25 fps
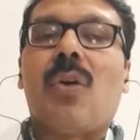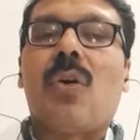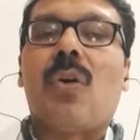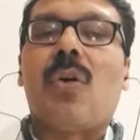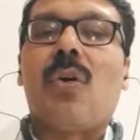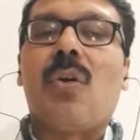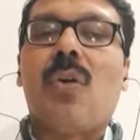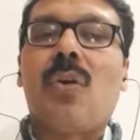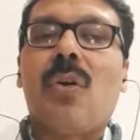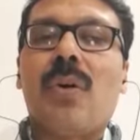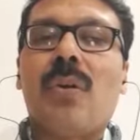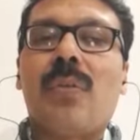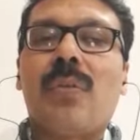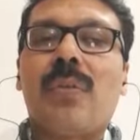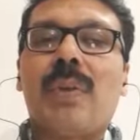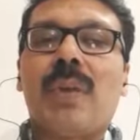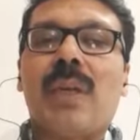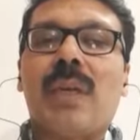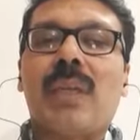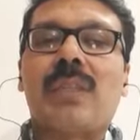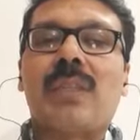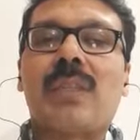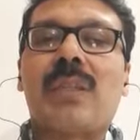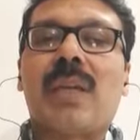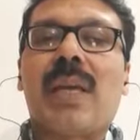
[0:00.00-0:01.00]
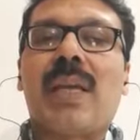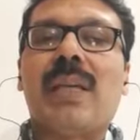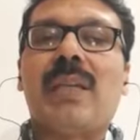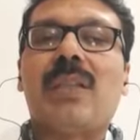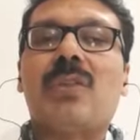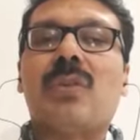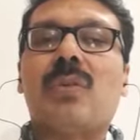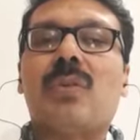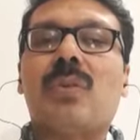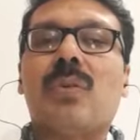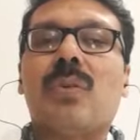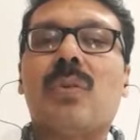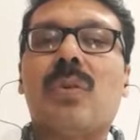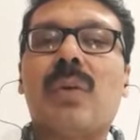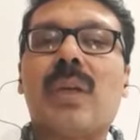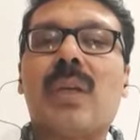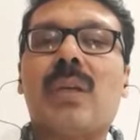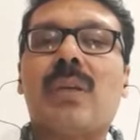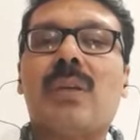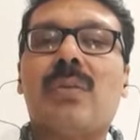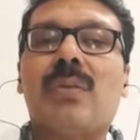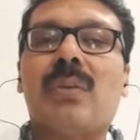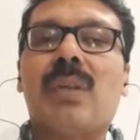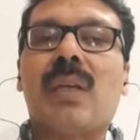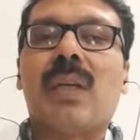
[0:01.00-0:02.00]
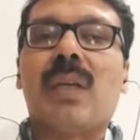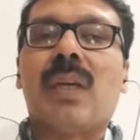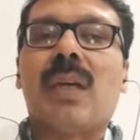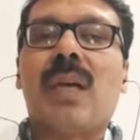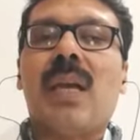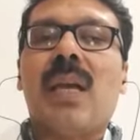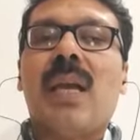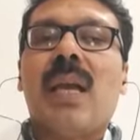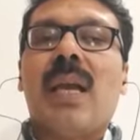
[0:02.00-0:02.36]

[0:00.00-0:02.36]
or we are trying to look into the